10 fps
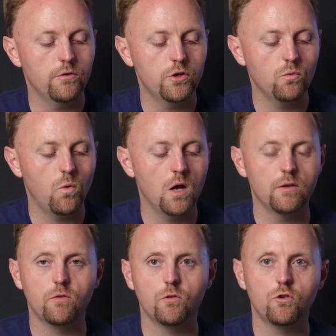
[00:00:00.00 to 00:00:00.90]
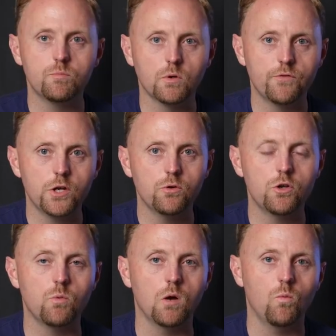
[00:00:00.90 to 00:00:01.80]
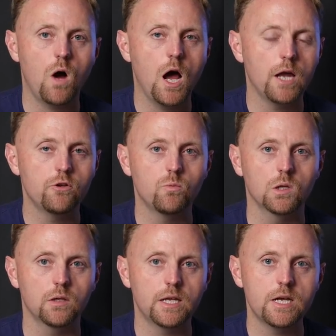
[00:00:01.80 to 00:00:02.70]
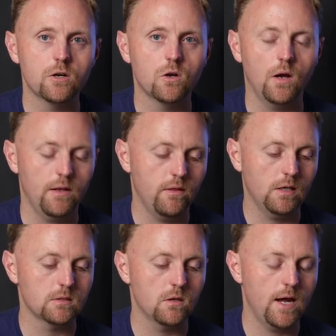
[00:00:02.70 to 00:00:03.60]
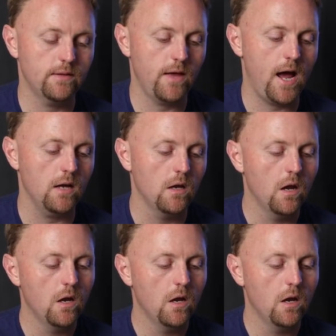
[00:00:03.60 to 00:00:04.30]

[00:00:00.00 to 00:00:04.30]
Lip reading: do you want super view, do you want wide, do you want linear, and things like that.